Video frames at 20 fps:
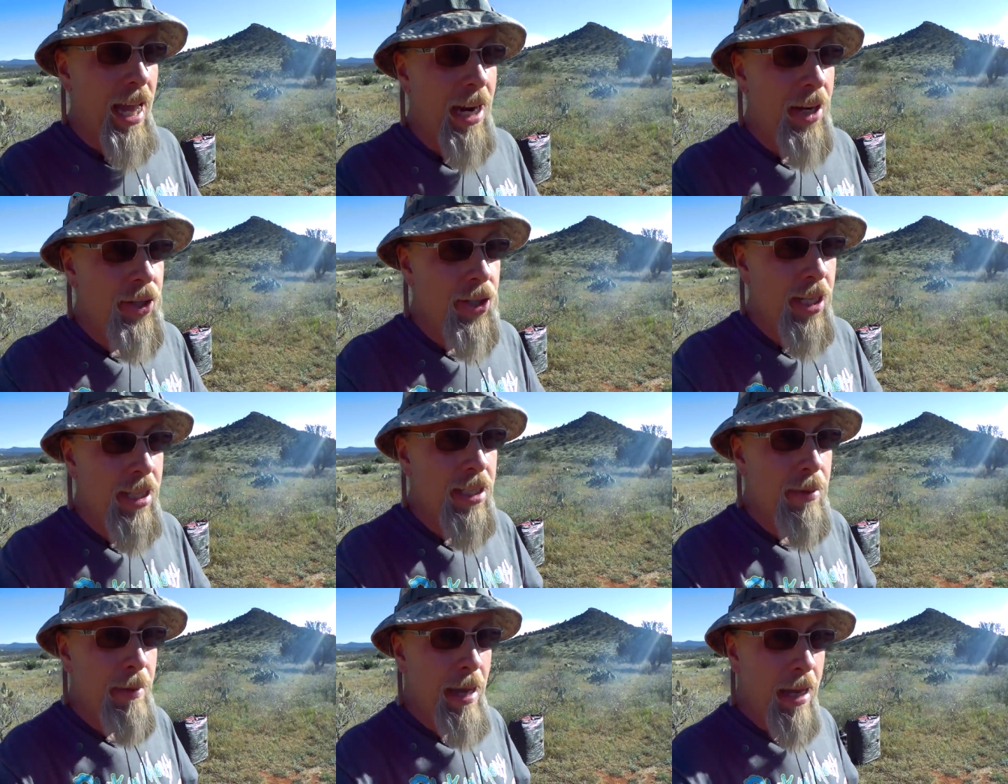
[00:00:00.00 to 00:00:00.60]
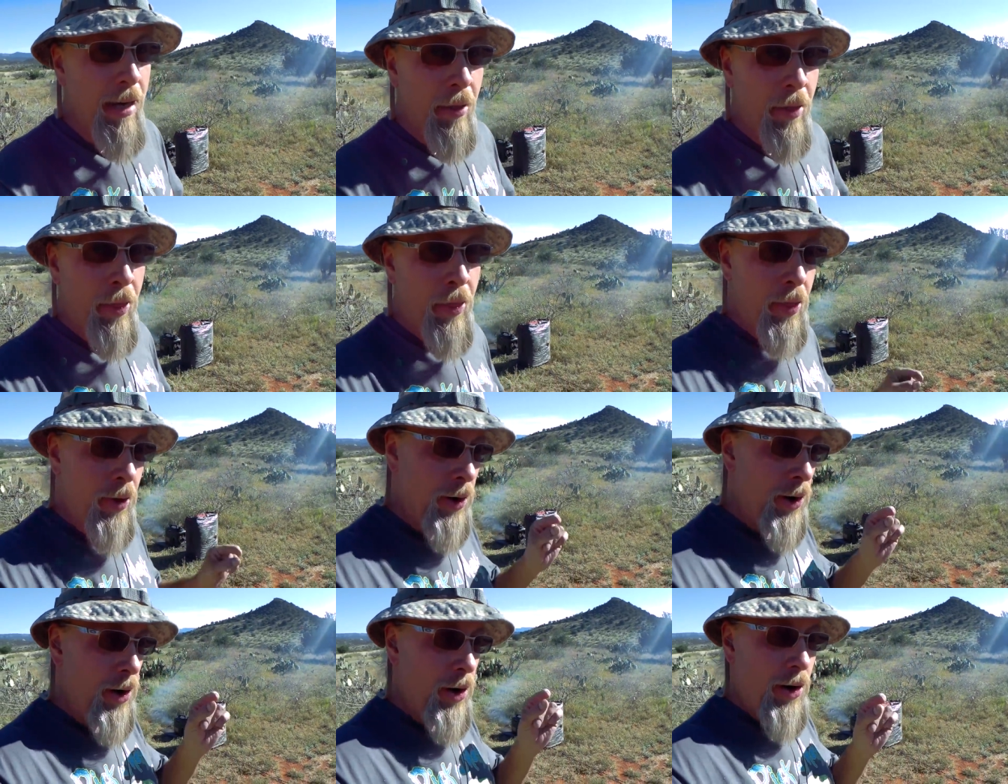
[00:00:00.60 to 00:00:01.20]
Actually, it's about a
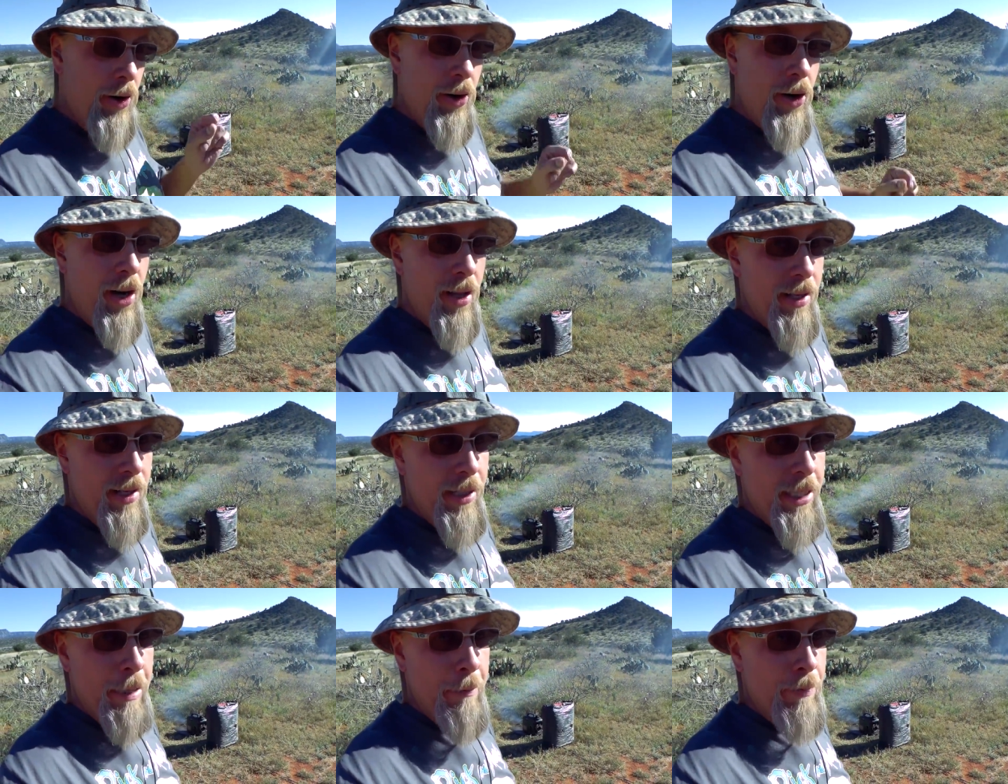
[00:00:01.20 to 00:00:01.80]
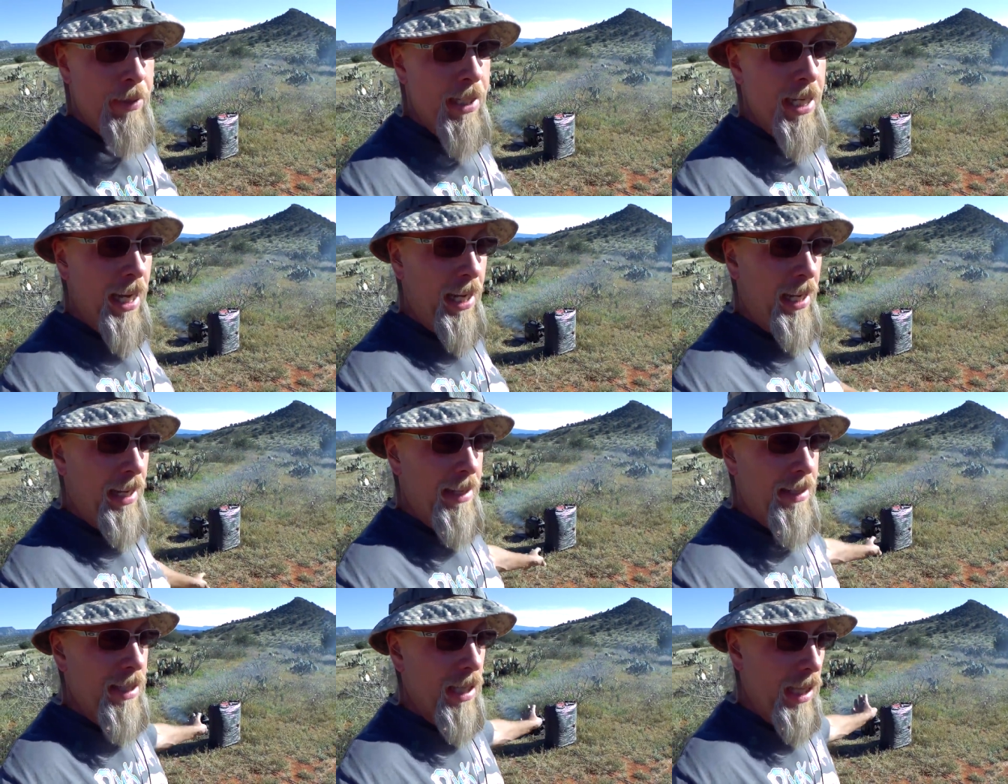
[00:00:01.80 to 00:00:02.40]
third on the
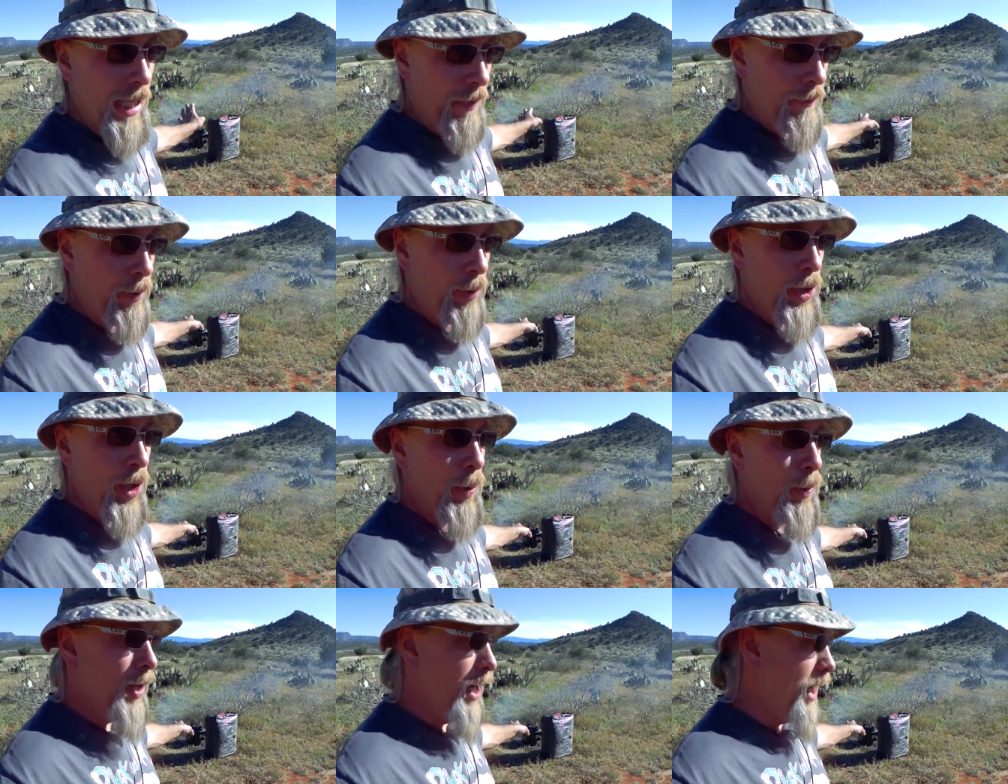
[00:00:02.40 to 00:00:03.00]
dipstick as the level you